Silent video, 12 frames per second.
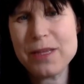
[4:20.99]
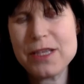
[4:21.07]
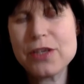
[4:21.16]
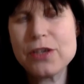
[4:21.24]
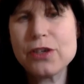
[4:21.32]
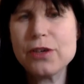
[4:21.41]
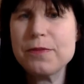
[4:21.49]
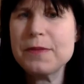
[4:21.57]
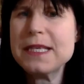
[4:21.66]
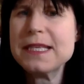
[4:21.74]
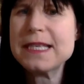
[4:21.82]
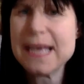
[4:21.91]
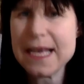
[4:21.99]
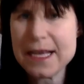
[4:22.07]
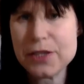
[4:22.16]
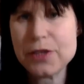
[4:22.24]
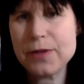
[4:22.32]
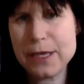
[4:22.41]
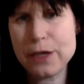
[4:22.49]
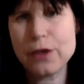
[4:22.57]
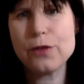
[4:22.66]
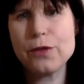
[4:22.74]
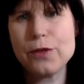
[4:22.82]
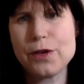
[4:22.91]
And so don't be scared to
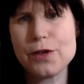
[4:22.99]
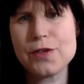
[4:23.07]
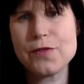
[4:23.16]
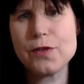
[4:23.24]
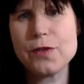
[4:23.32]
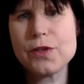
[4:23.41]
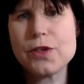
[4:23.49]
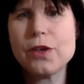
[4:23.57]
include those foods.